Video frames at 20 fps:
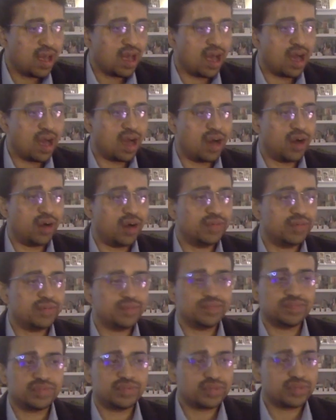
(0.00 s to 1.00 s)
uh,
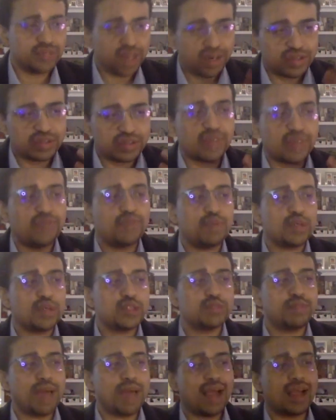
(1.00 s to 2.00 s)
there's the
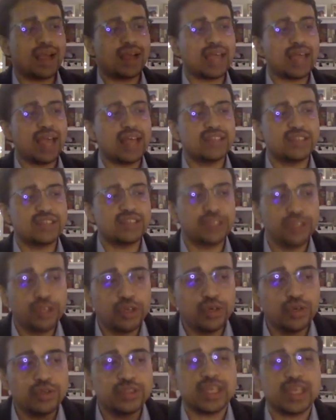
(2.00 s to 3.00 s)
pushback against
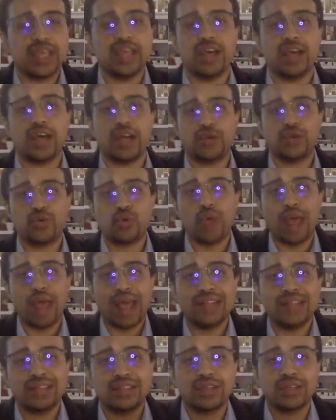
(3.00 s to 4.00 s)
using a
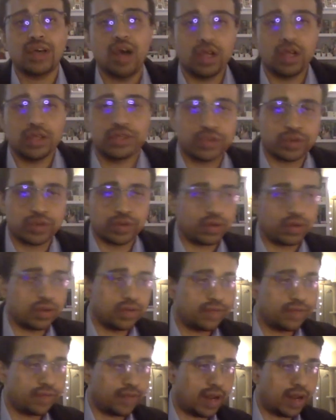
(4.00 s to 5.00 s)
transcultural
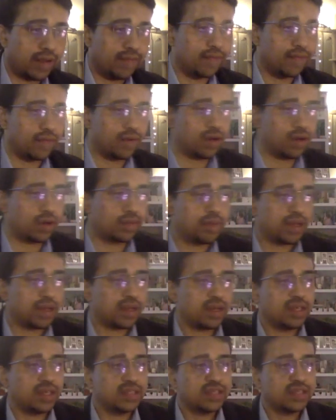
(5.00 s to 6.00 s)
framework
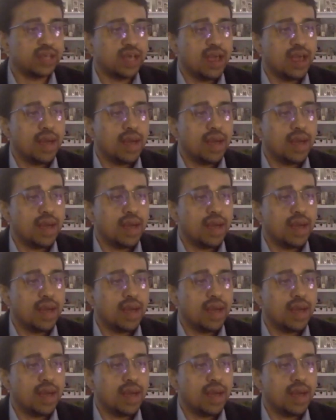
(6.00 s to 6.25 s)
because